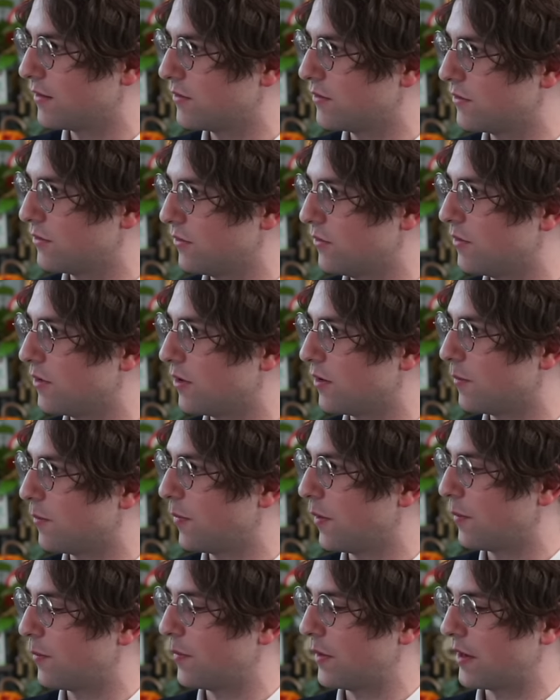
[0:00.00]
sooner
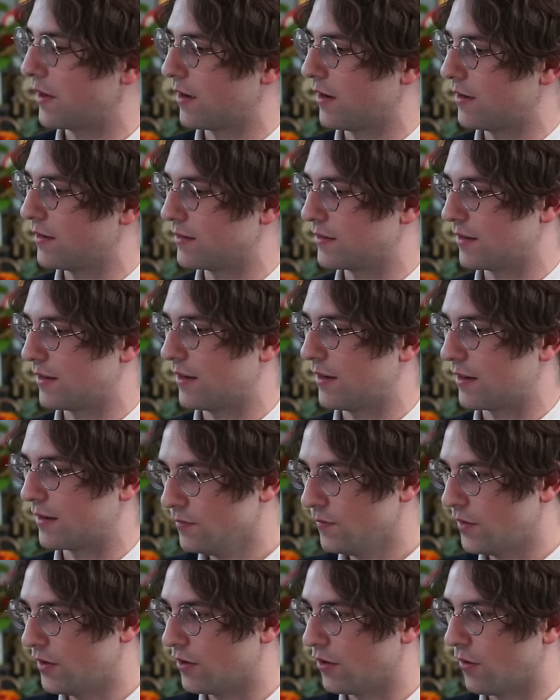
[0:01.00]
but because like
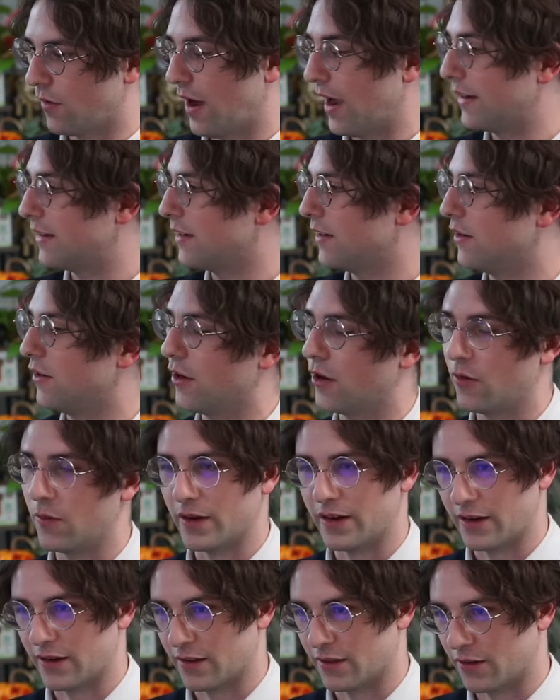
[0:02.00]
you know I didn't know
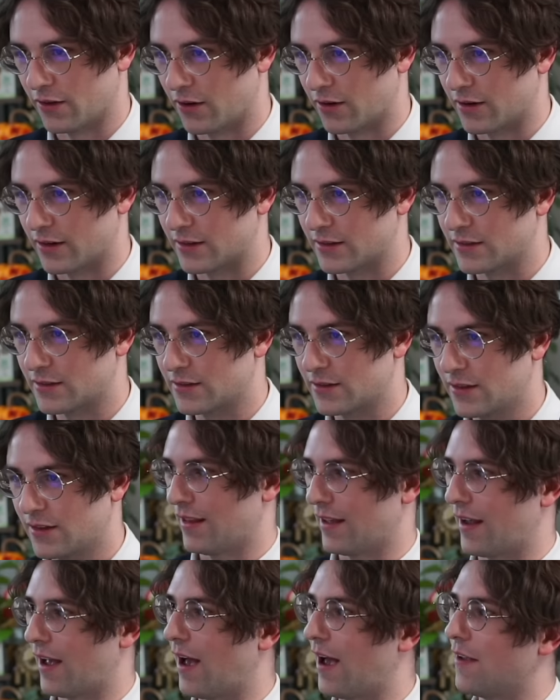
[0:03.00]
any other artists
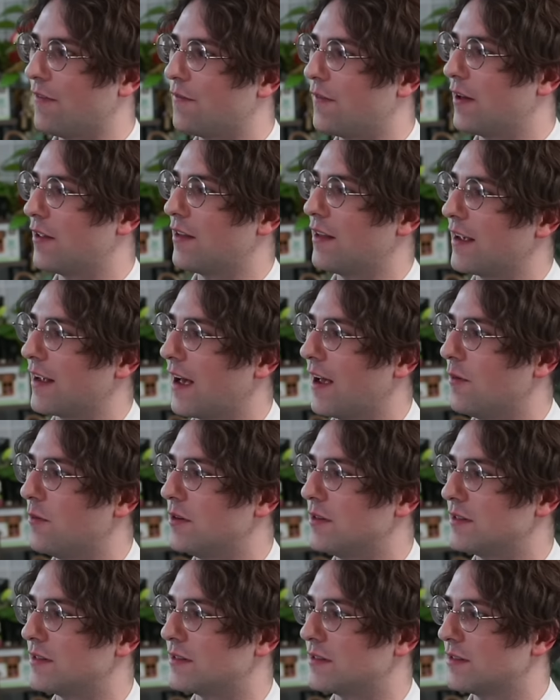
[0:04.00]
like I felt like I
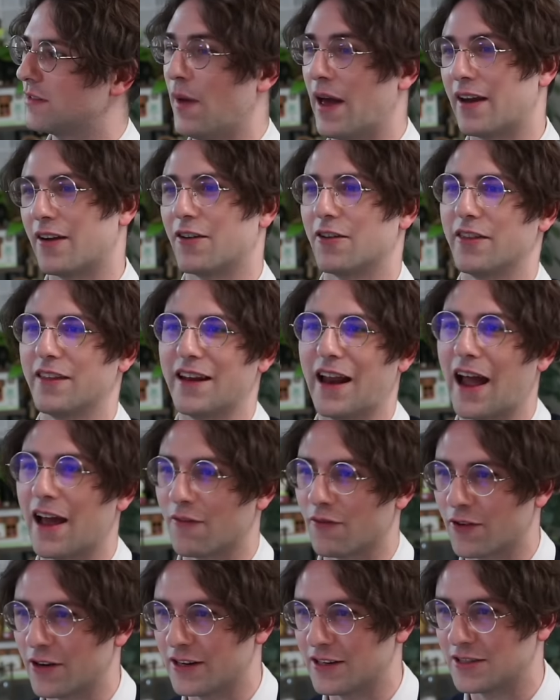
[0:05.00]
was better than
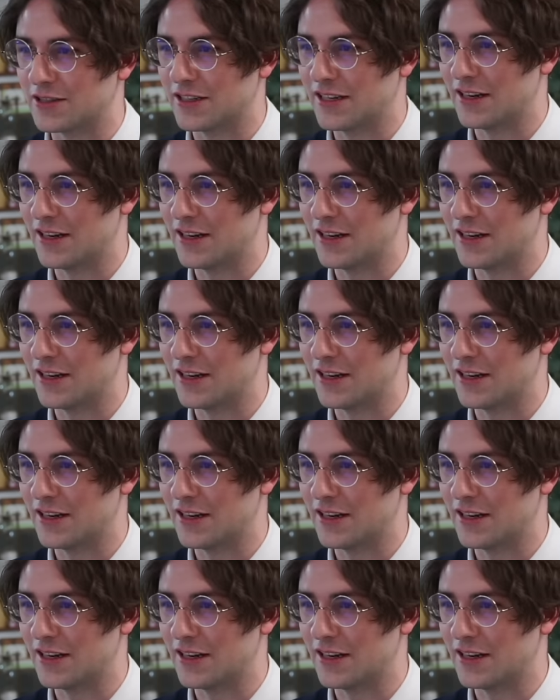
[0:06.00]
average